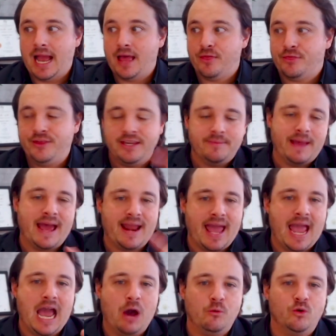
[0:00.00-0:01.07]
Think about
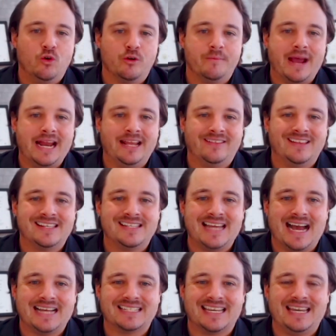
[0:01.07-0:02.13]
how would automating this
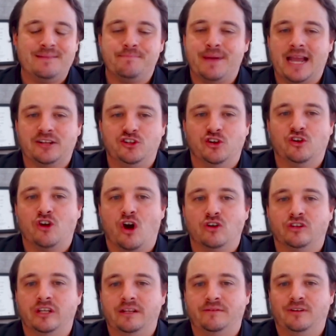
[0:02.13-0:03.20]
task impact your
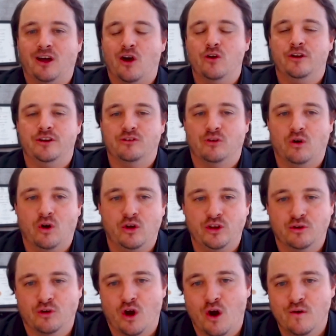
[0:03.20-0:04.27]
cognitive load and
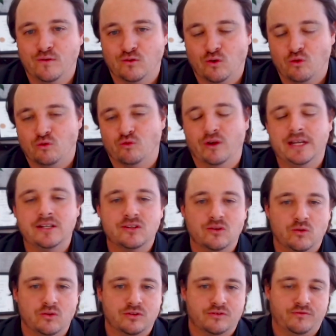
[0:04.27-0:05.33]
your overall
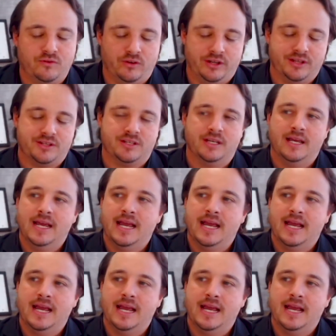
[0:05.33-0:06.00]
resourcefulness.